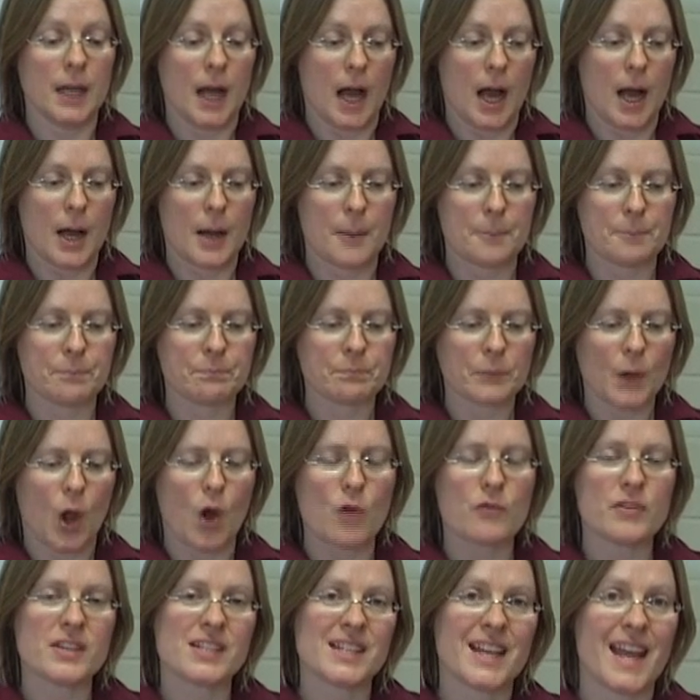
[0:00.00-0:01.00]

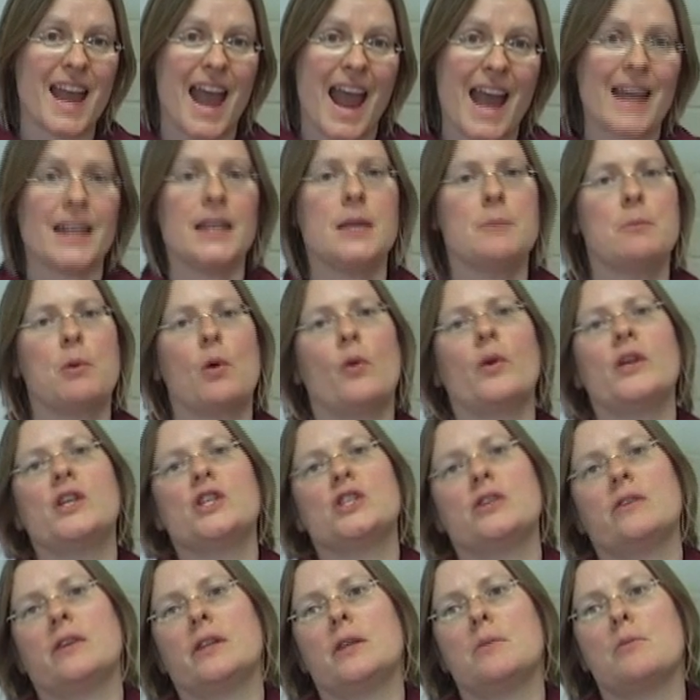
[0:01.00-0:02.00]
Obviously at any
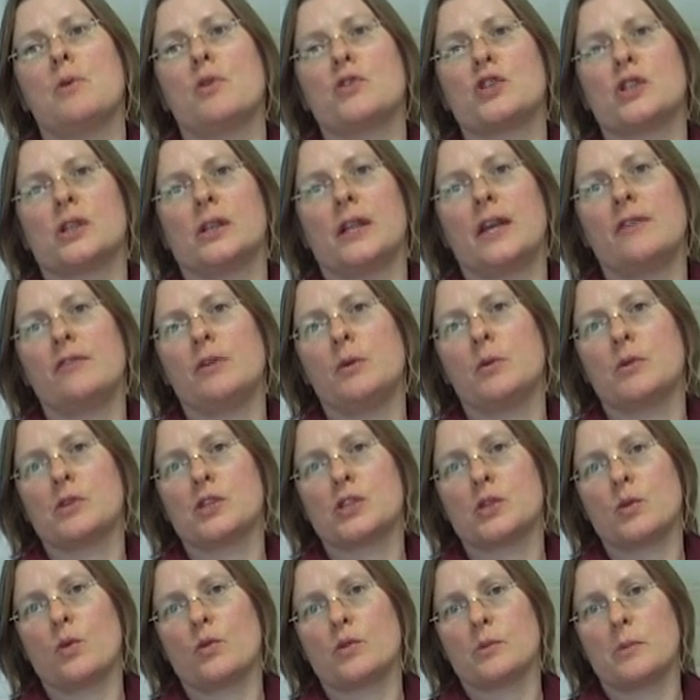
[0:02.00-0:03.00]
point during the module, if you want
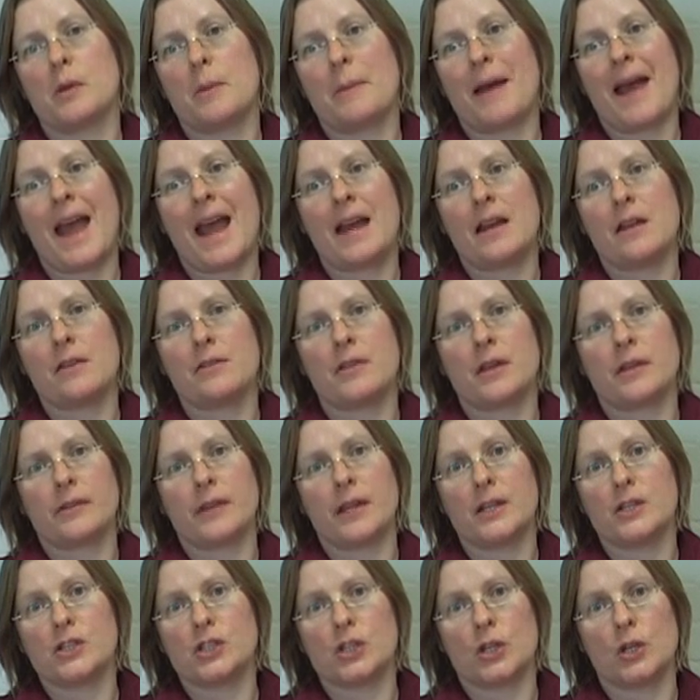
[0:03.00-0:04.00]
to talk to me about anything,
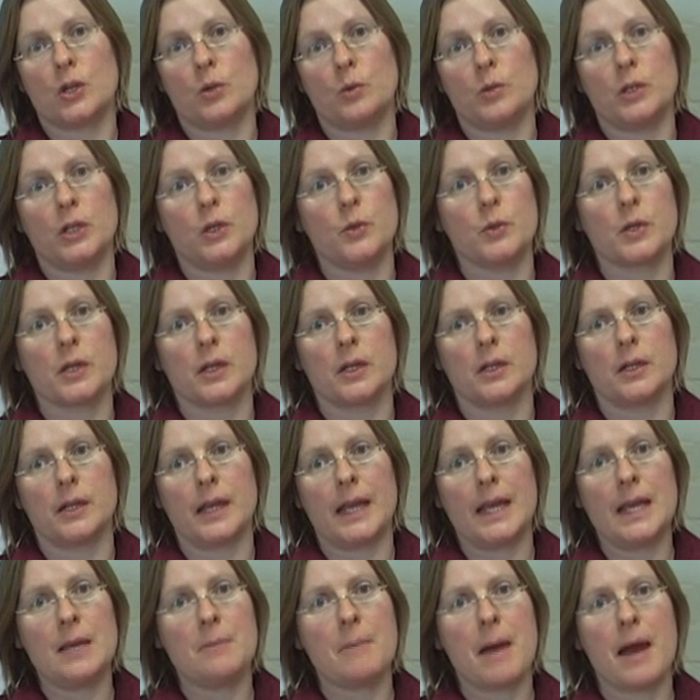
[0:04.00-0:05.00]
then do. You can
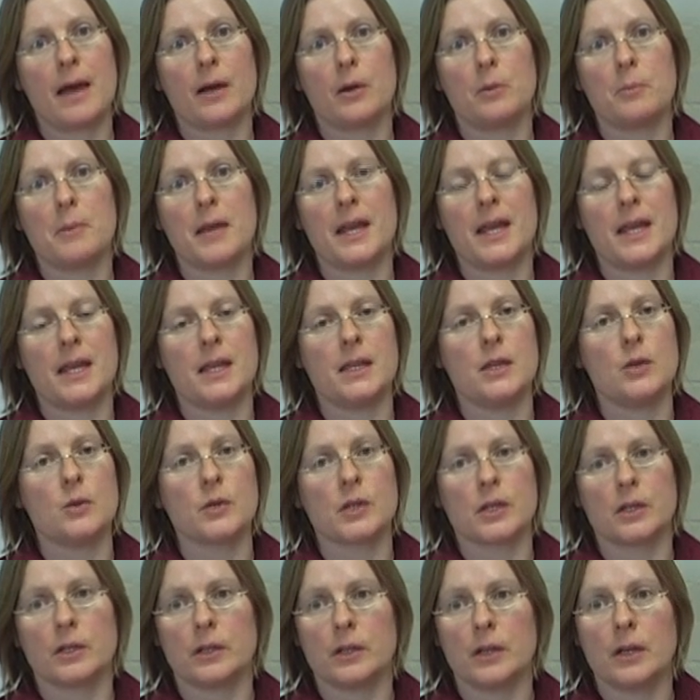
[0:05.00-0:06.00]
email me, you
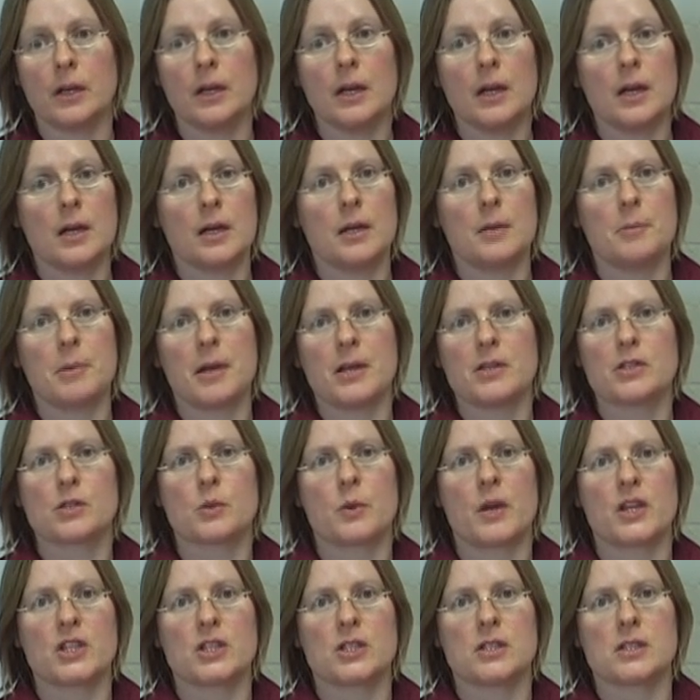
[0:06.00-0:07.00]
can post
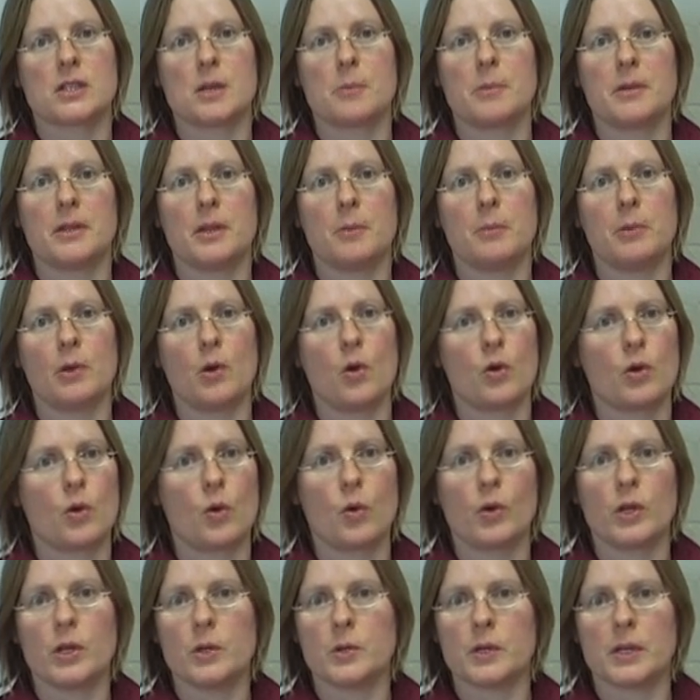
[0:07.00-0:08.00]
questions up in the blog,
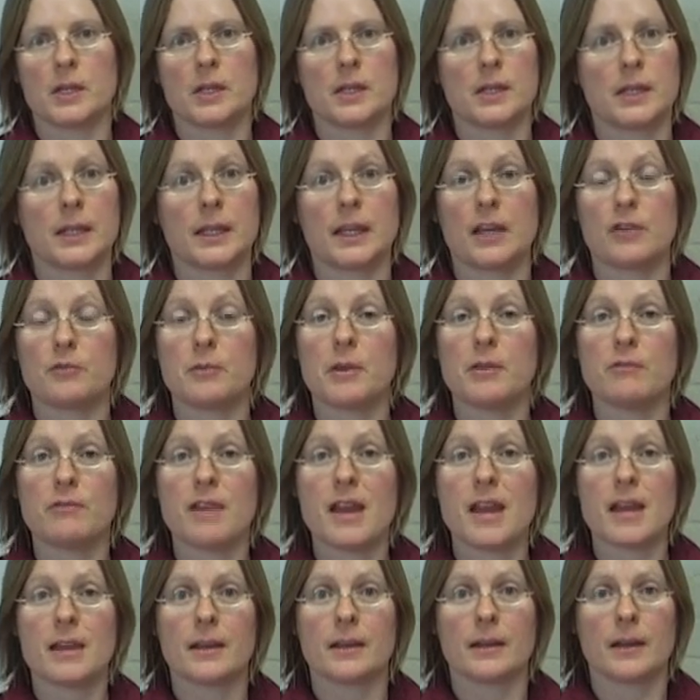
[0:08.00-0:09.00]
or you can give me a
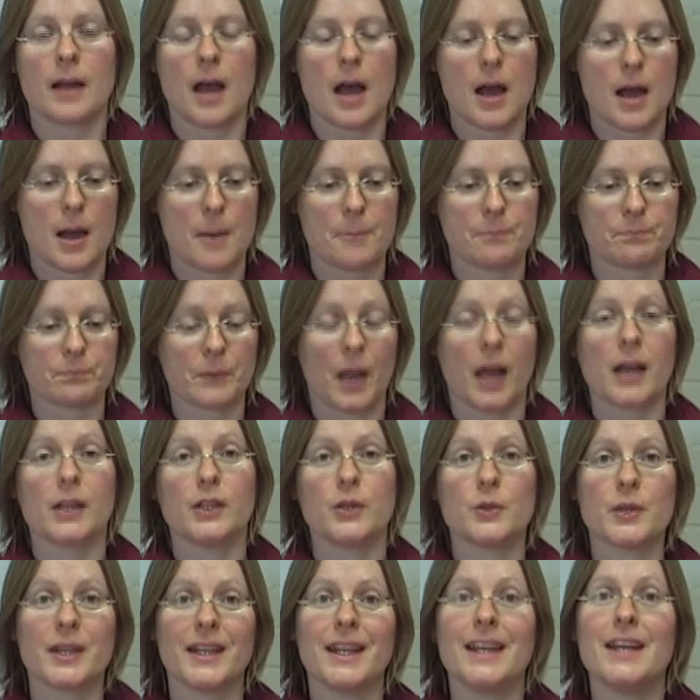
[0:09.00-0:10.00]
ring.
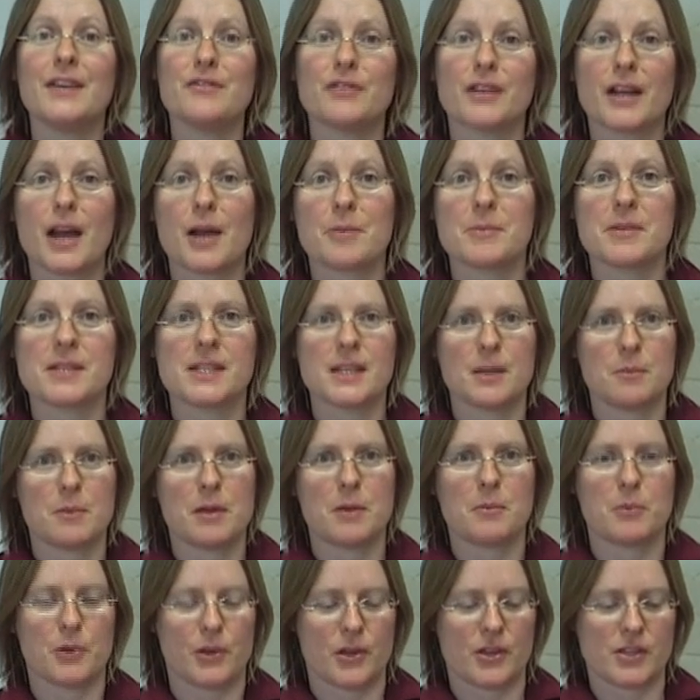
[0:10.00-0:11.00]
You can even come and see me
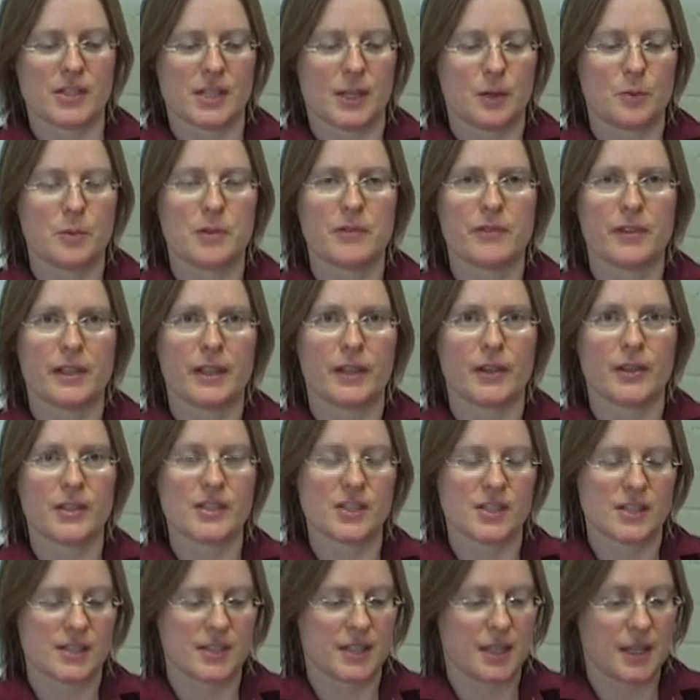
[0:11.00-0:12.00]
in person. It would be very
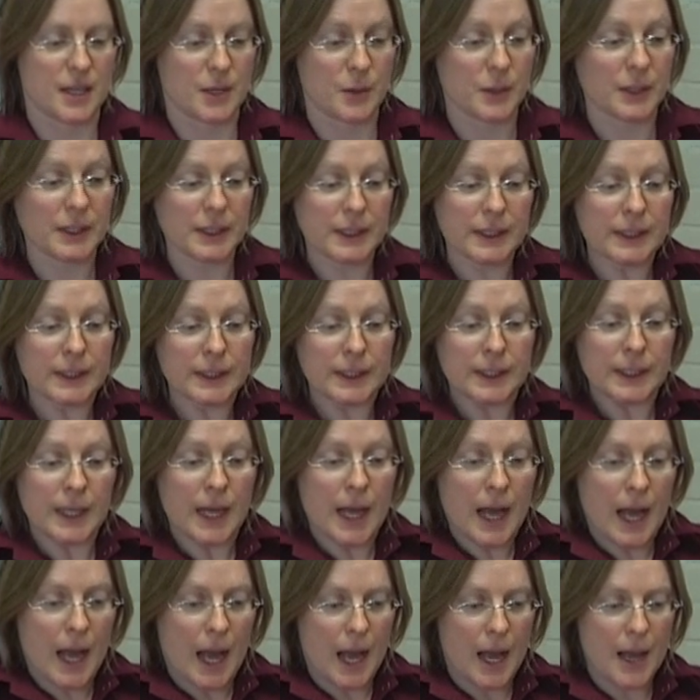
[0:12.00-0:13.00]
nice to see you.
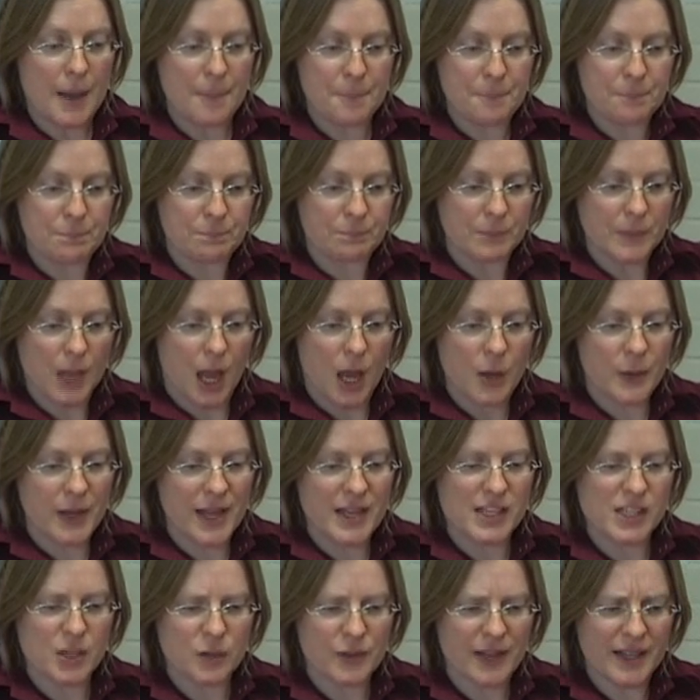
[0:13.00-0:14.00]

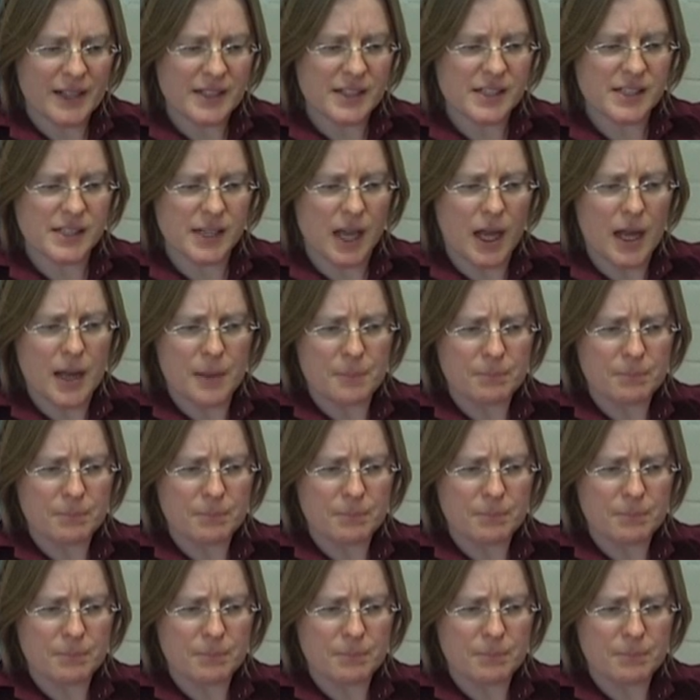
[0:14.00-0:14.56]
Okay, so that's